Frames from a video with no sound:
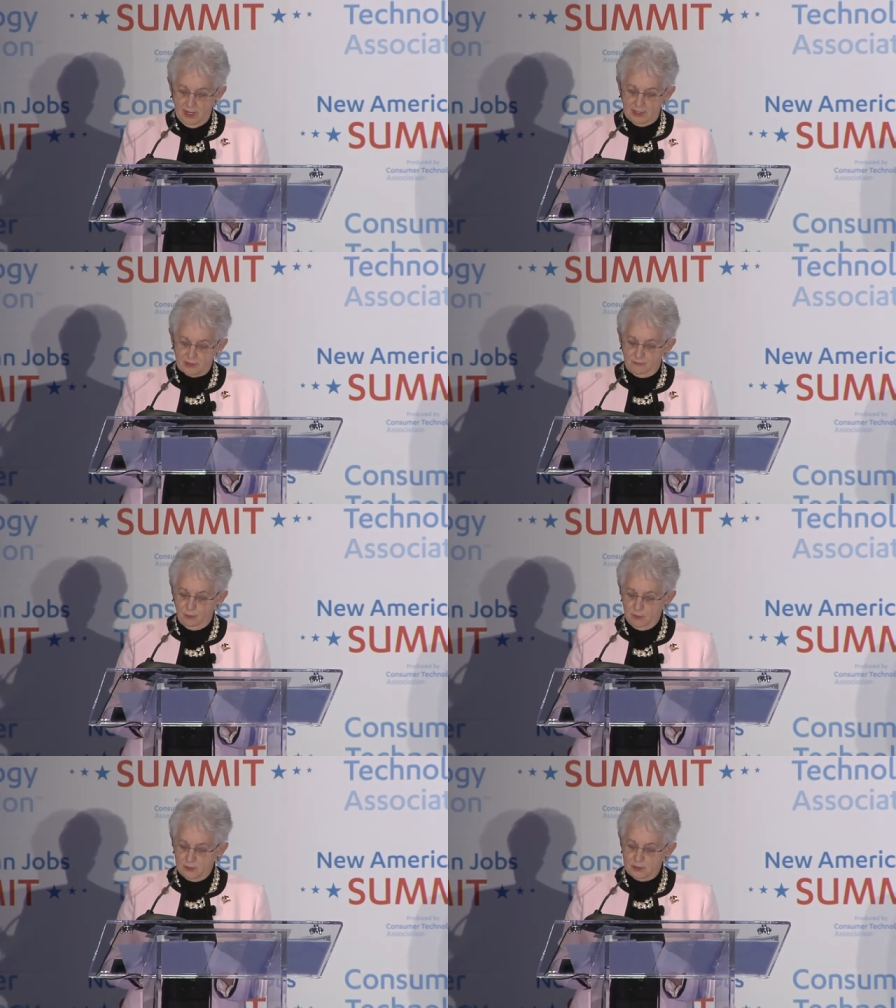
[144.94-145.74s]
As a
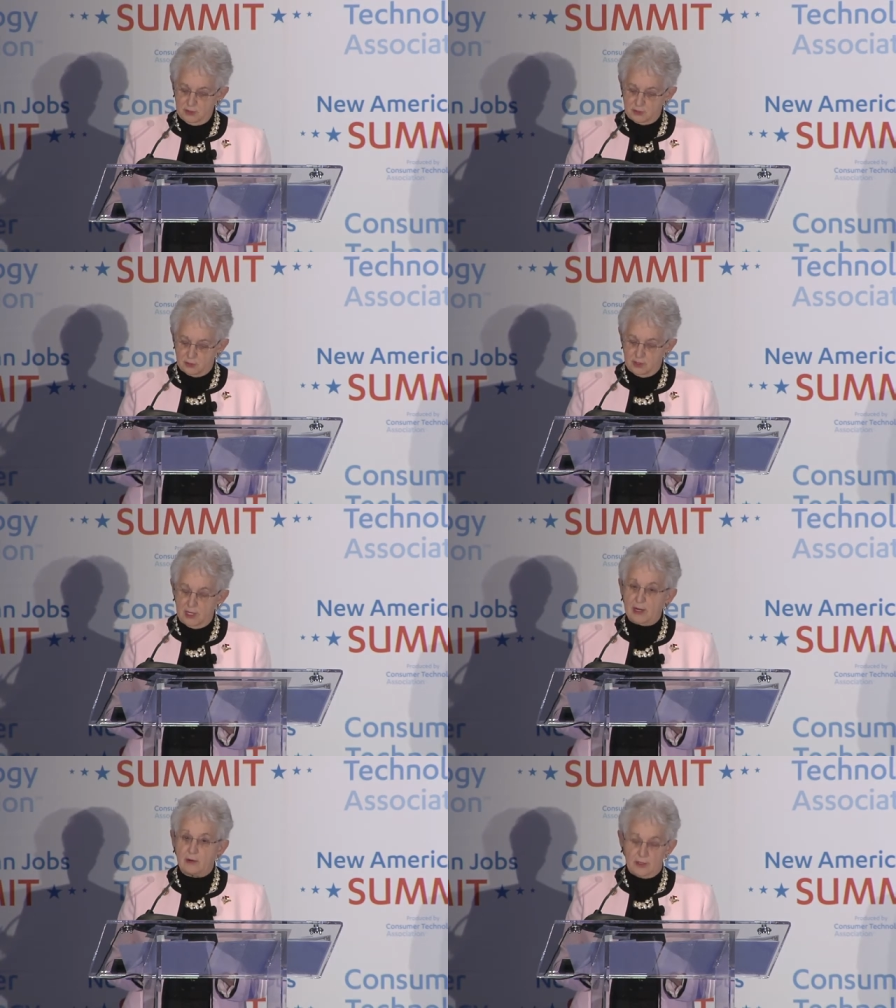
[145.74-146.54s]
former teacher and
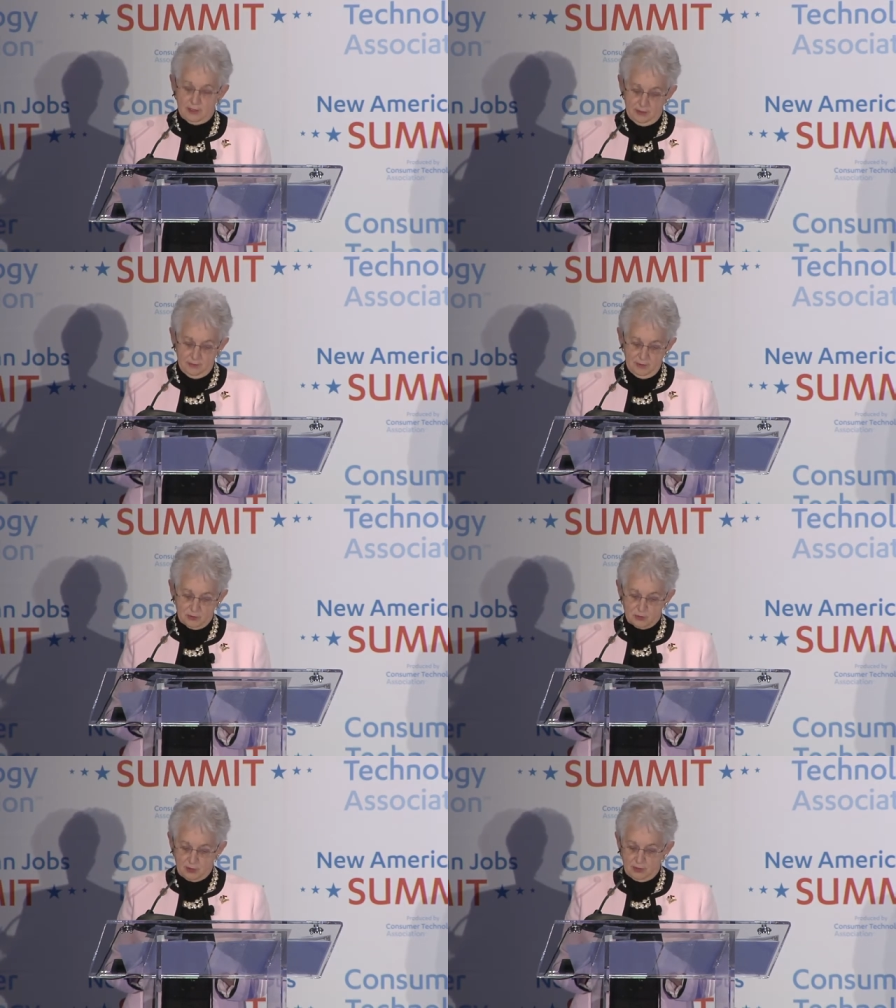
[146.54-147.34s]
higher ed
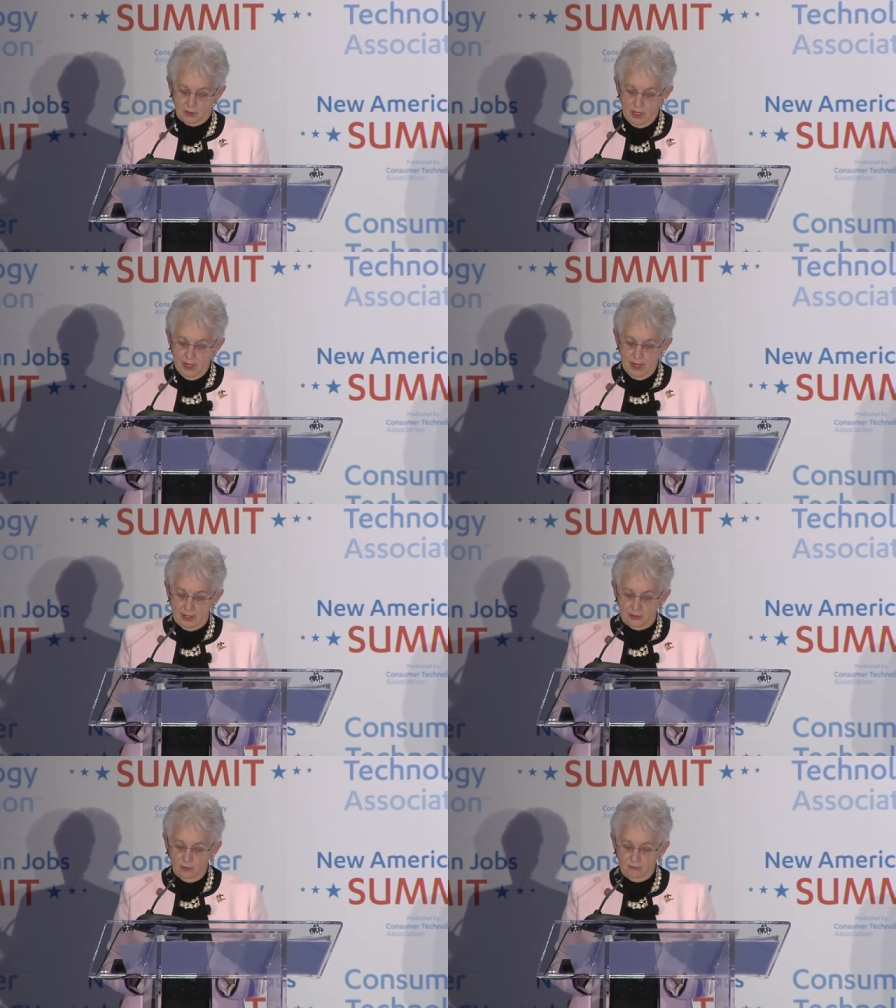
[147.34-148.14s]
administrator,
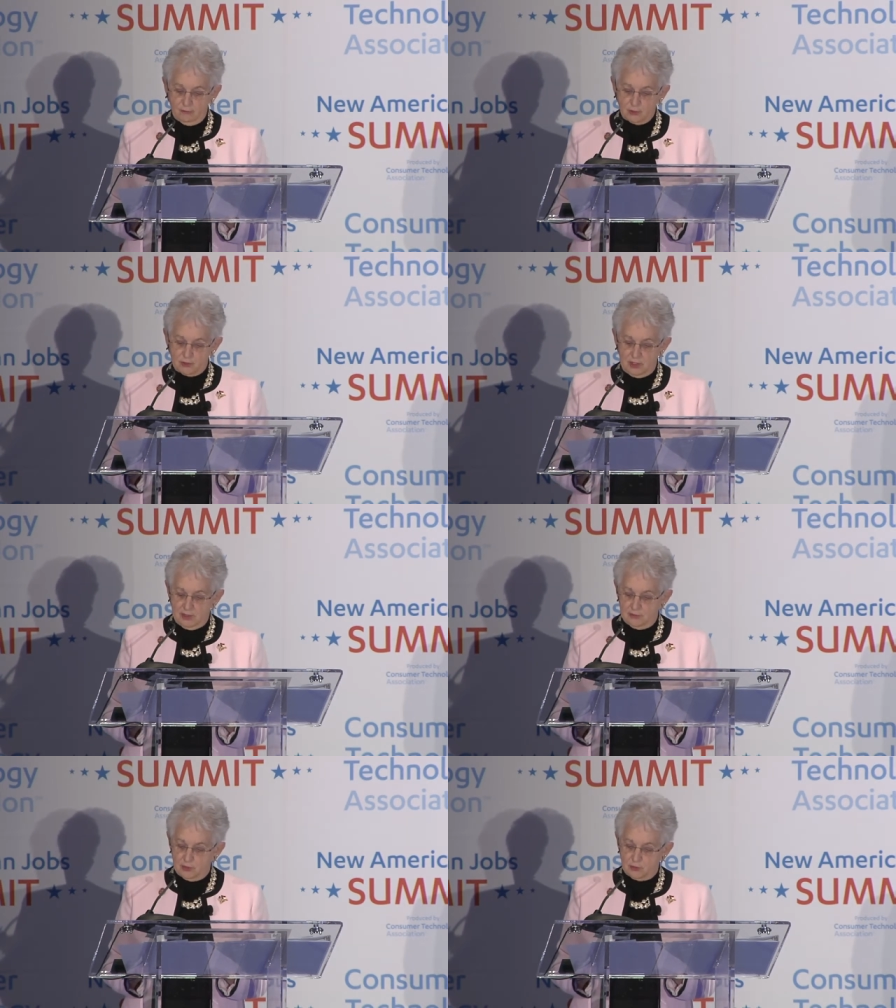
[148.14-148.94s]
I know
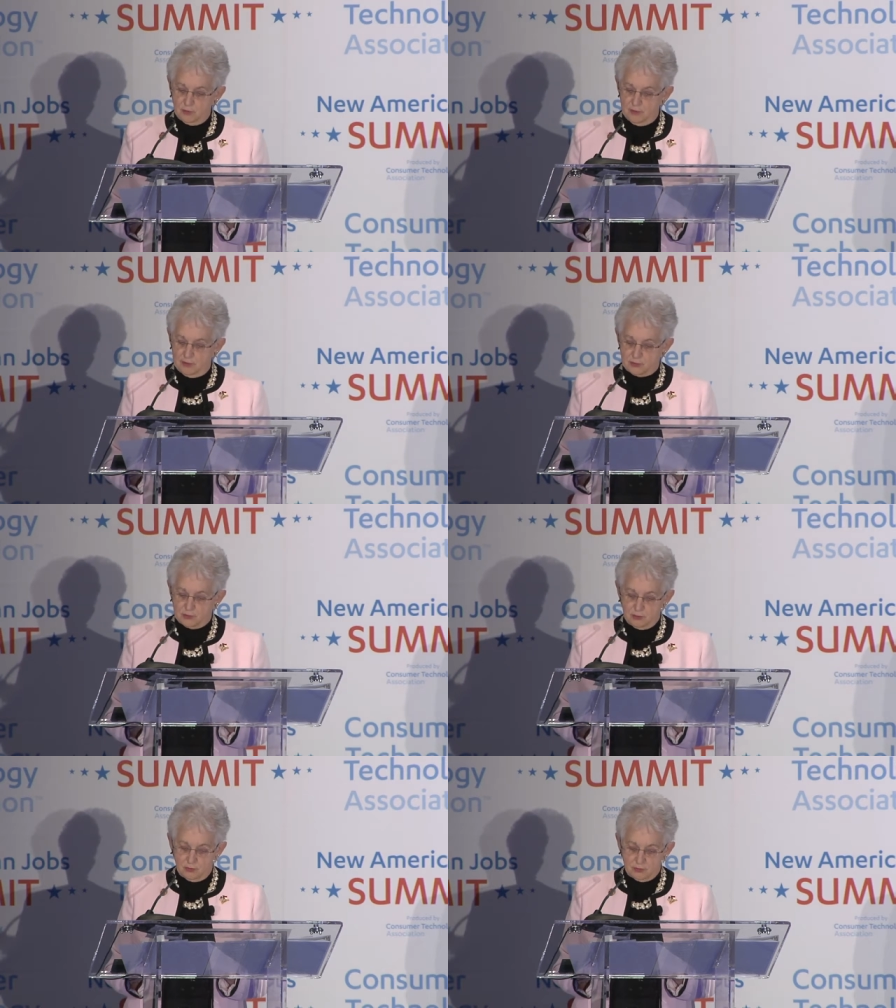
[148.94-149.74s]
firsthand that too many
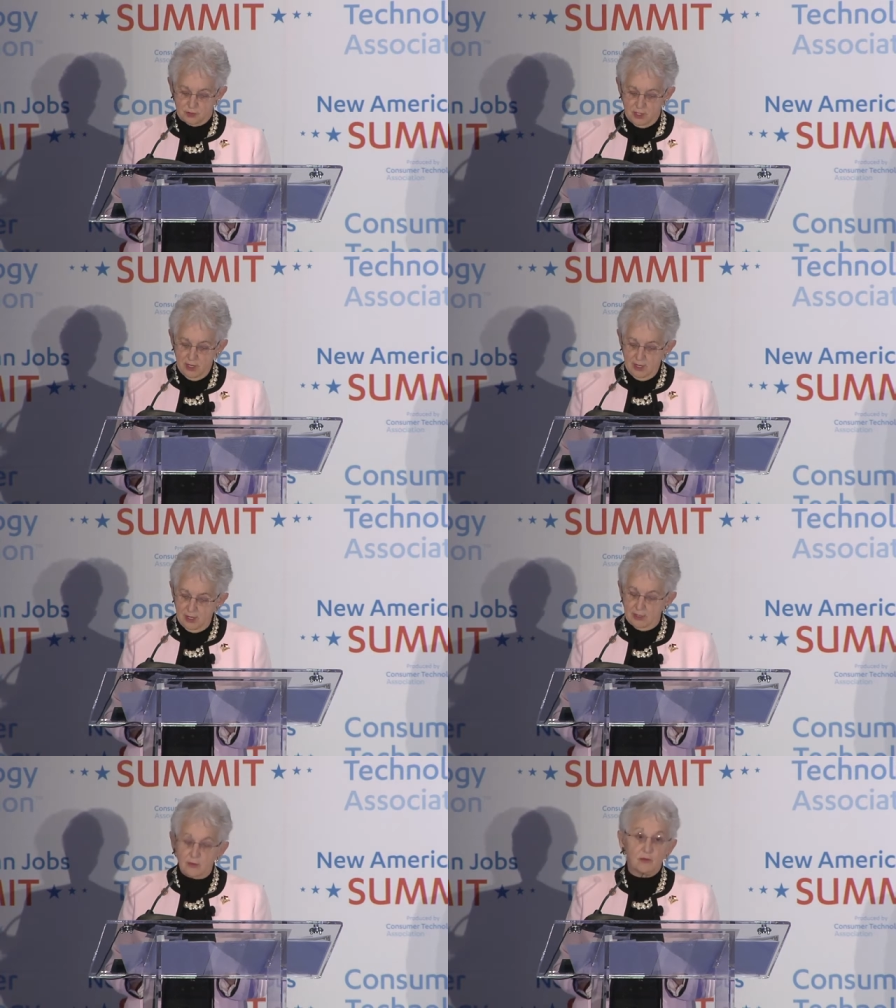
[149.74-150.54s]
students
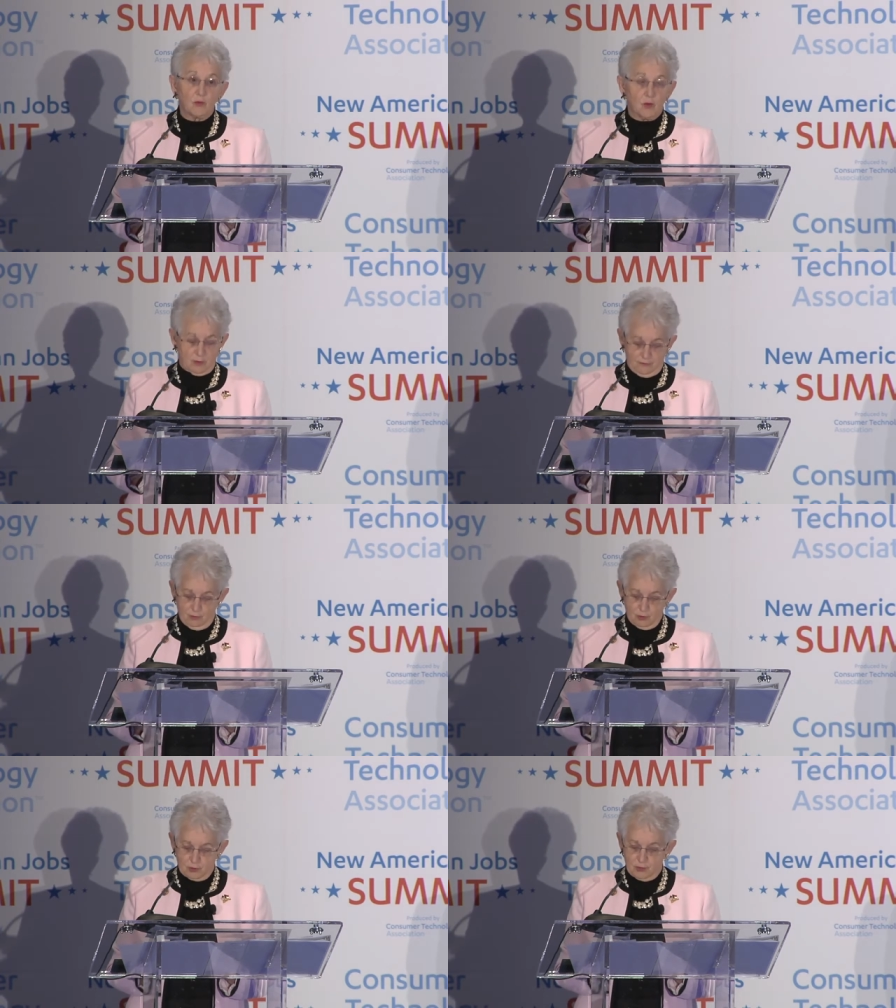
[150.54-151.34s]
enter the
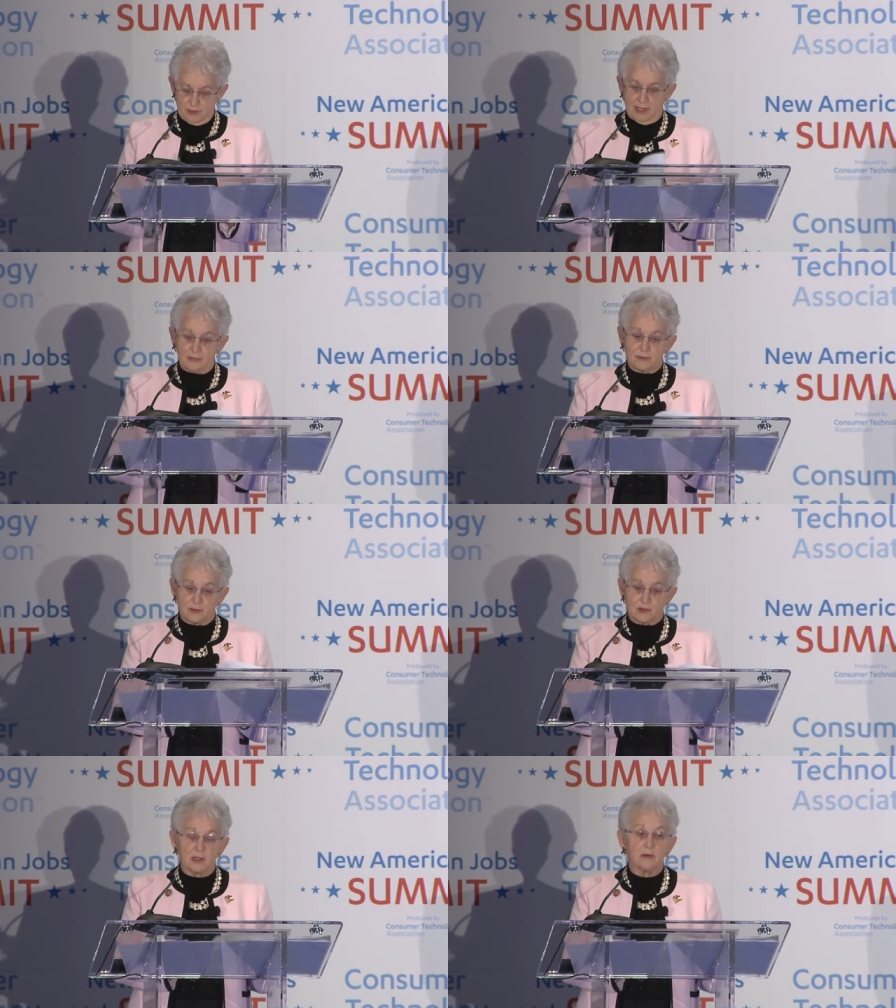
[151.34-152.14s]
workforce without the
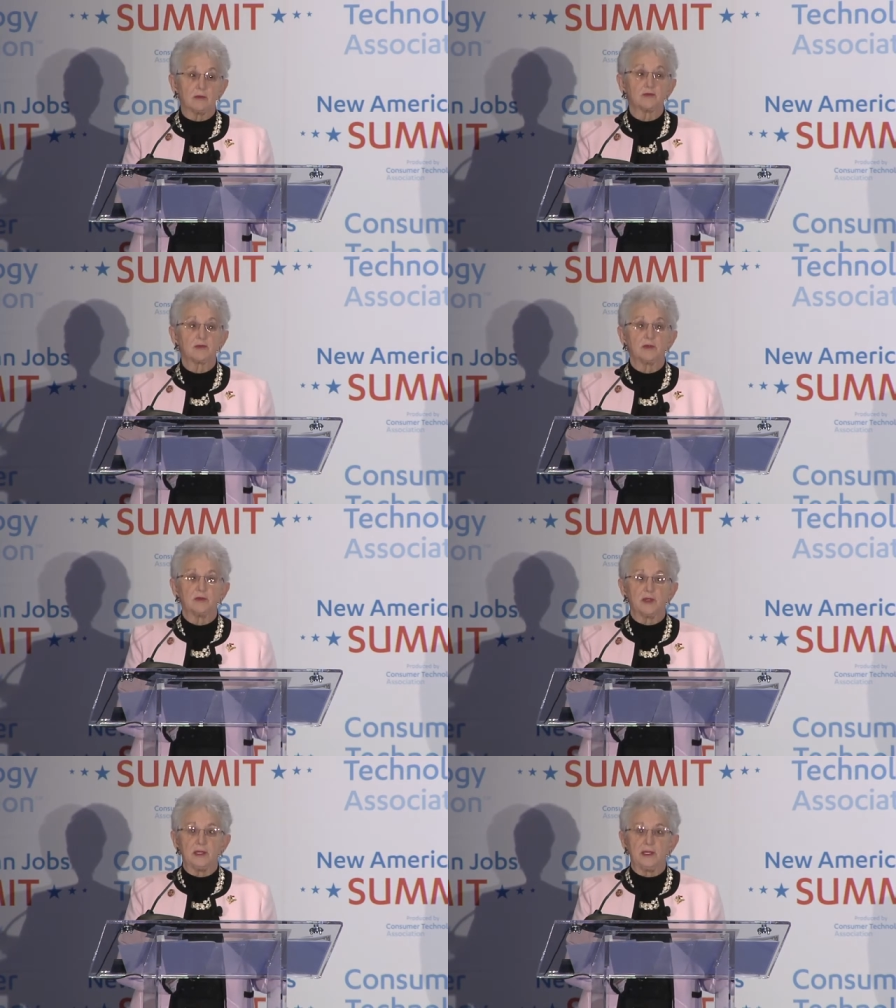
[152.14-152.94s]
skills
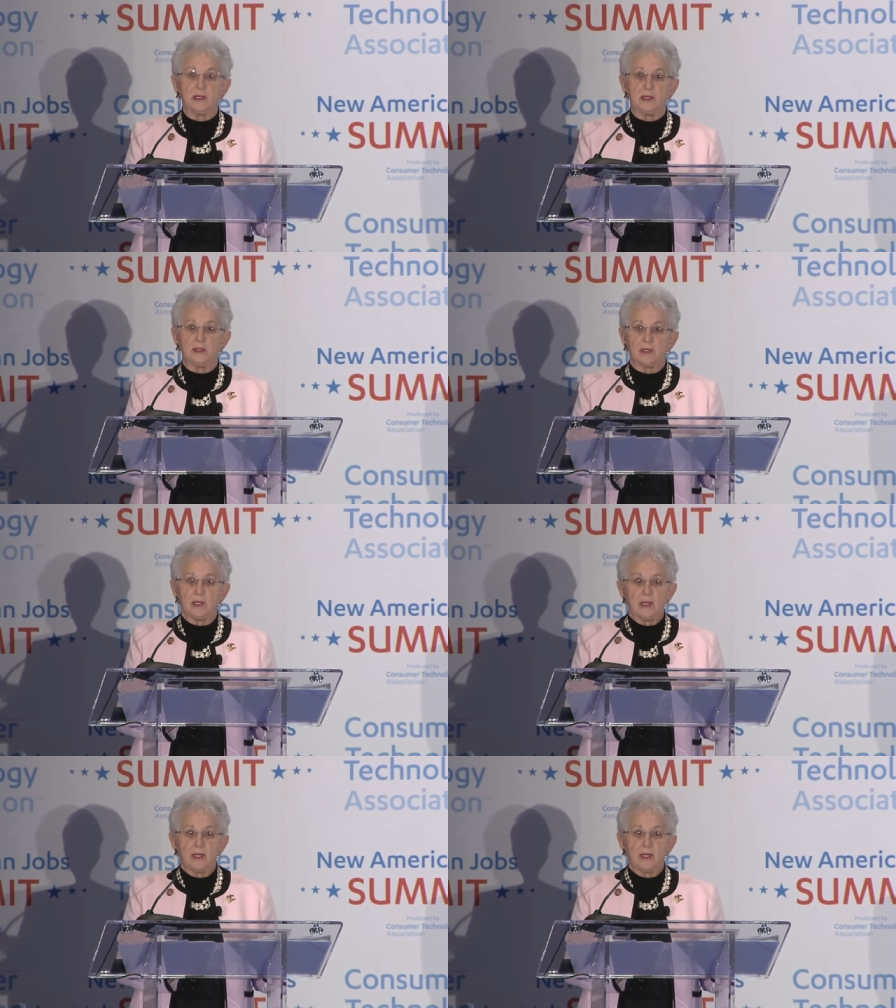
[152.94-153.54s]
they need.